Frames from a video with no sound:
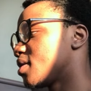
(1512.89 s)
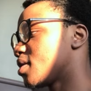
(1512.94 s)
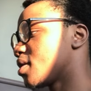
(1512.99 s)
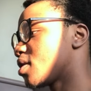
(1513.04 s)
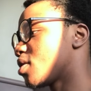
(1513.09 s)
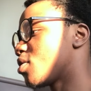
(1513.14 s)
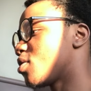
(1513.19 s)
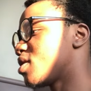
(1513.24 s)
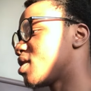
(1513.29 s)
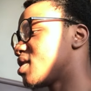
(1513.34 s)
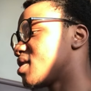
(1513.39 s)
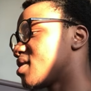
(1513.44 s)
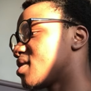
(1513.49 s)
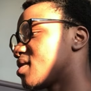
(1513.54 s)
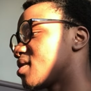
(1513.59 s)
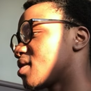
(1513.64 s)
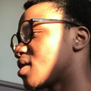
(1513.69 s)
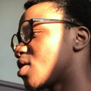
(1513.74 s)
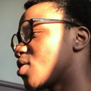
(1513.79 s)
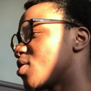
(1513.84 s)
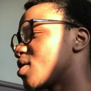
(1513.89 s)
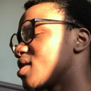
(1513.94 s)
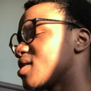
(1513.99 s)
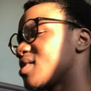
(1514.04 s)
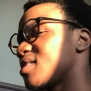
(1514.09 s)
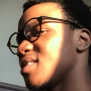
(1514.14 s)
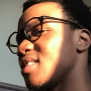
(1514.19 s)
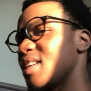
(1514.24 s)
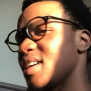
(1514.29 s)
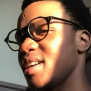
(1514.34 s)
Claude
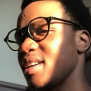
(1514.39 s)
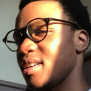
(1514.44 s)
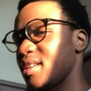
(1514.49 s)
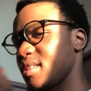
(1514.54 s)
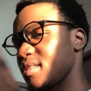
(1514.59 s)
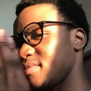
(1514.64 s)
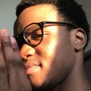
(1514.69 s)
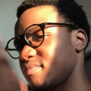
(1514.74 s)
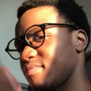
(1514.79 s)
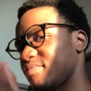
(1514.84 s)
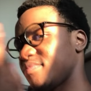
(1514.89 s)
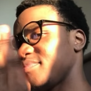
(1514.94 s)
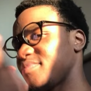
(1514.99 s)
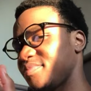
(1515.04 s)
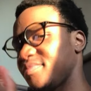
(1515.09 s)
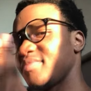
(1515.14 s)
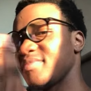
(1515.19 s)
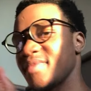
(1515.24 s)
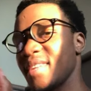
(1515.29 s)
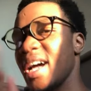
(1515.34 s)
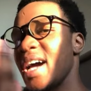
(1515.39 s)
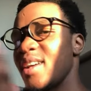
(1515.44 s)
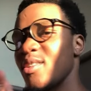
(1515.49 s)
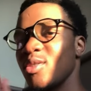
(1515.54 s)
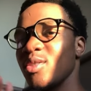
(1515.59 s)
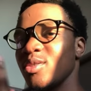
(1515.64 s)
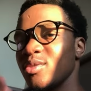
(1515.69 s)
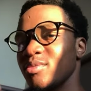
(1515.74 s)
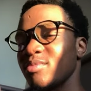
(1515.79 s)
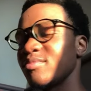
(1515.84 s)
is like, I don't
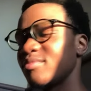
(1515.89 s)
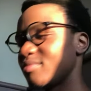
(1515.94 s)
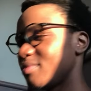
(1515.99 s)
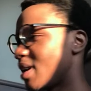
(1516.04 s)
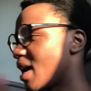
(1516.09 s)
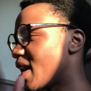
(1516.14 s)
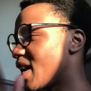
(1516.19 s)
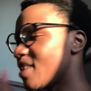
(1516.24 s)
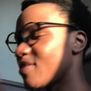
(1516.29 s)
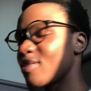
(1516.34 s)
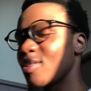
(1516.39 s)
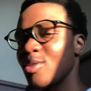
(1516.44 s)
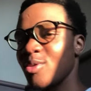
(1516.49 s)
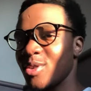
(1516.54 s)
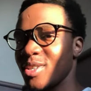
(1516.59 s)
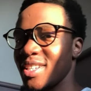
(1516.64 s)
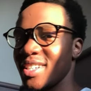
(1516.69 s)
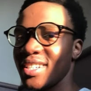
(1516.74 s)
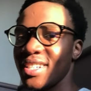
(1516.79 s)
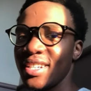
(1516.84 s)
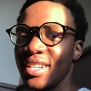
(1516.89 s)
know, love Claude.